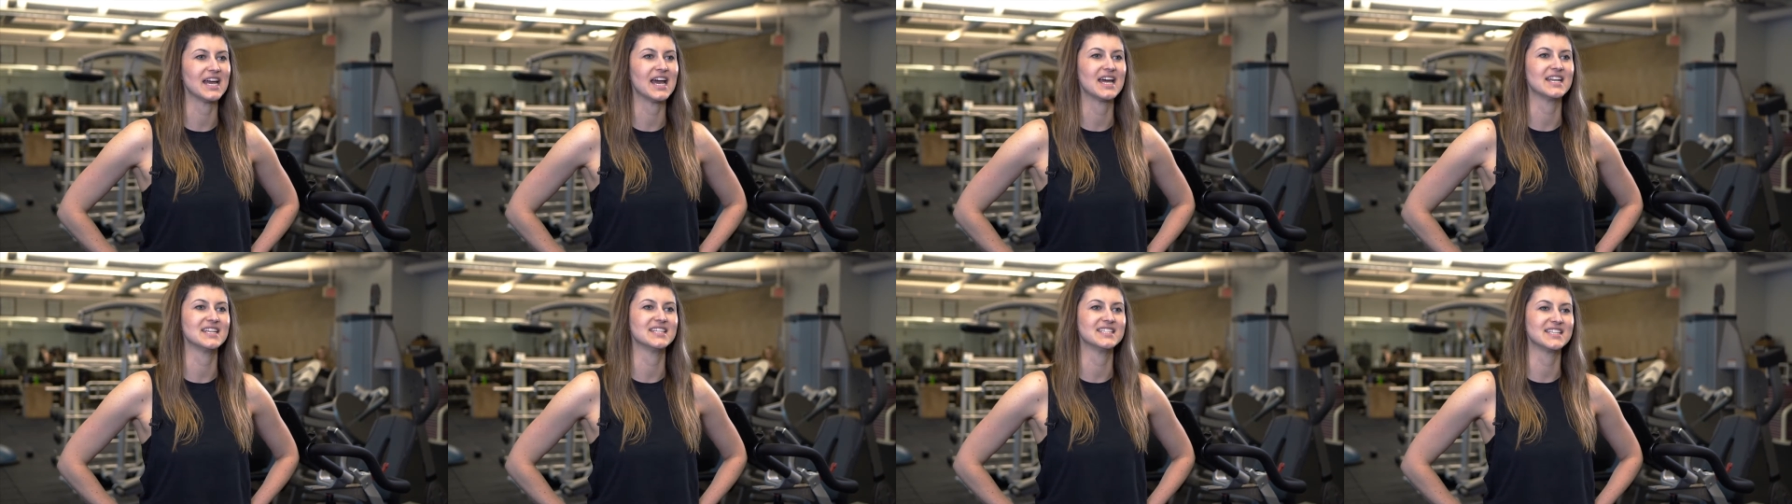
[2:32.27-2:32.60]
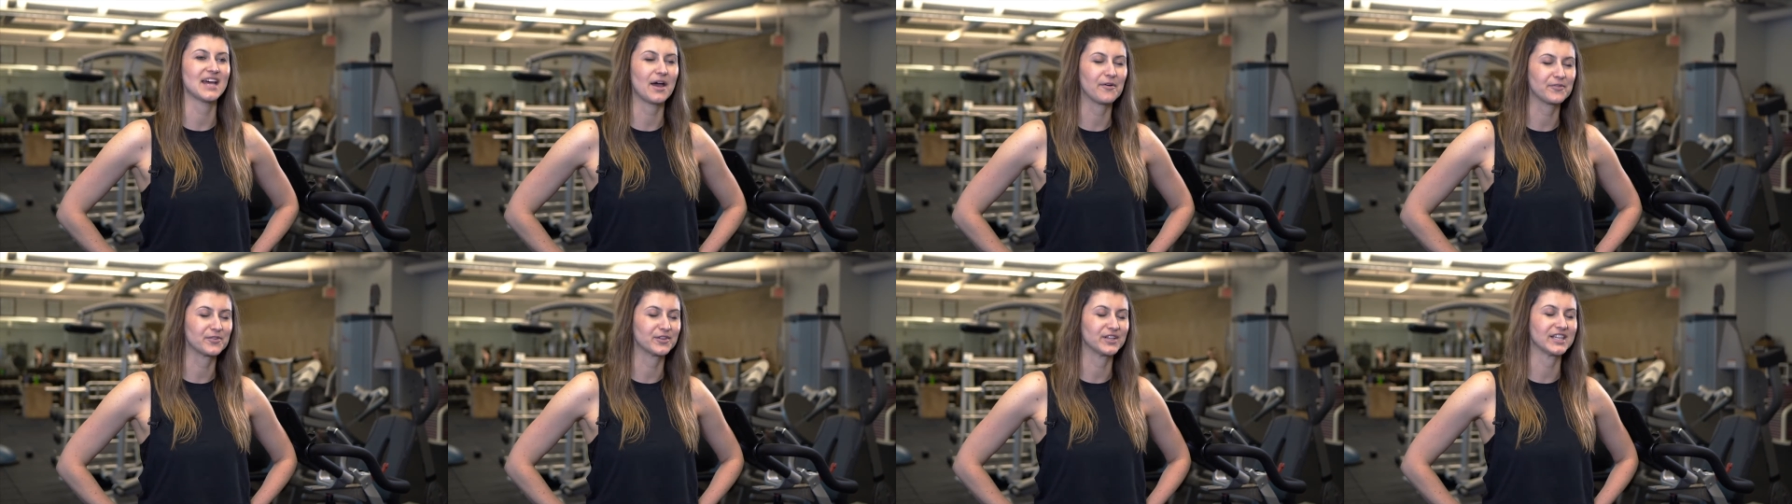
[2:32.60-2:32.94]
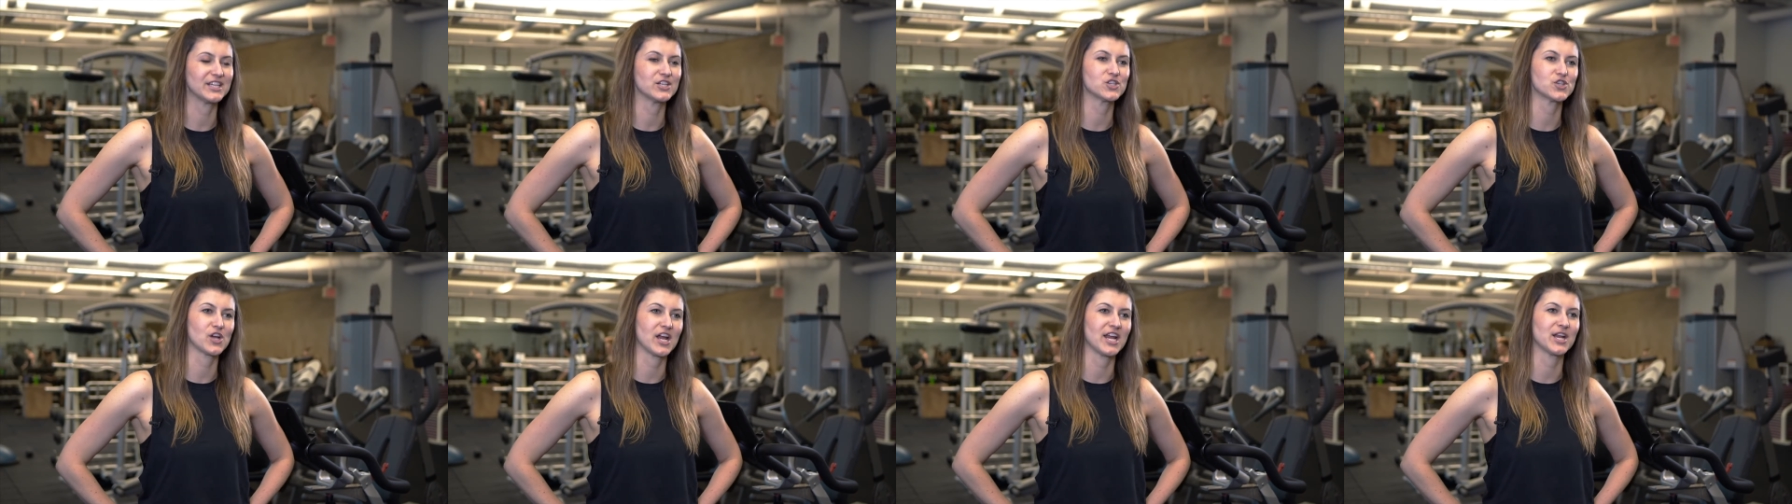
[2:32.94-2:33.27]
and
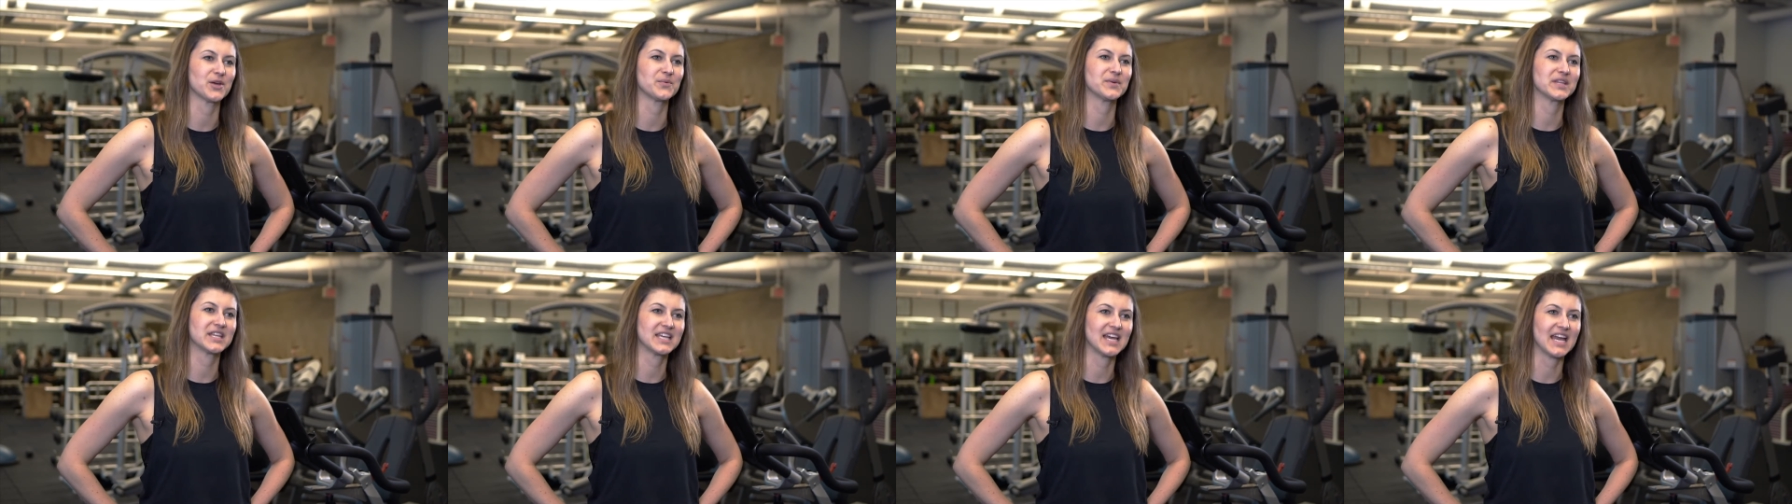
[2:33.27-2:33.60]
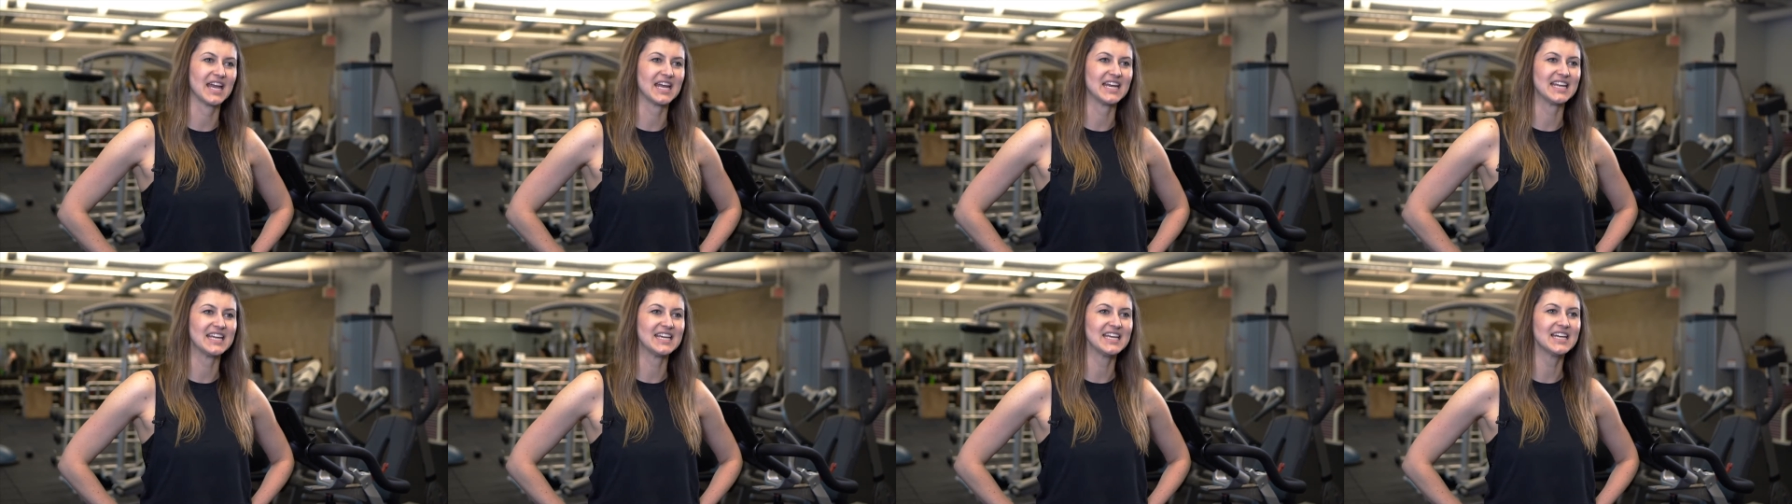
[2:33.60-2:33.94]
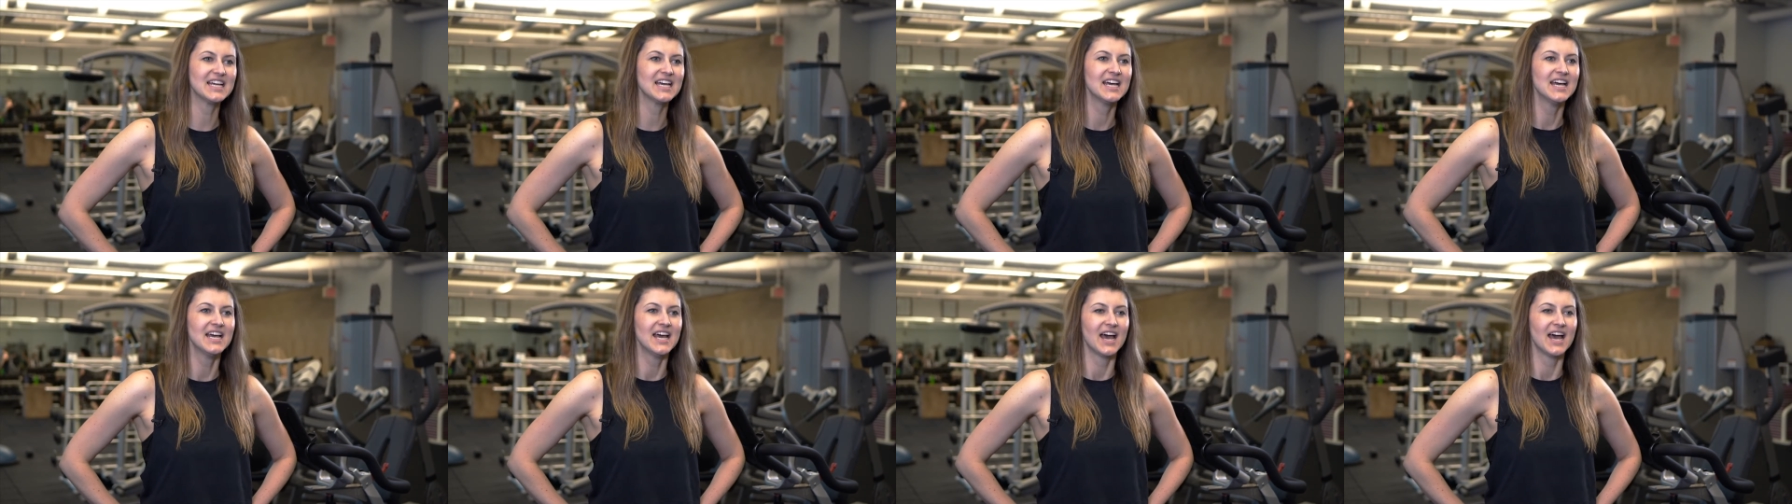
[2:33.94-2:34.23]
definitely training with Katie.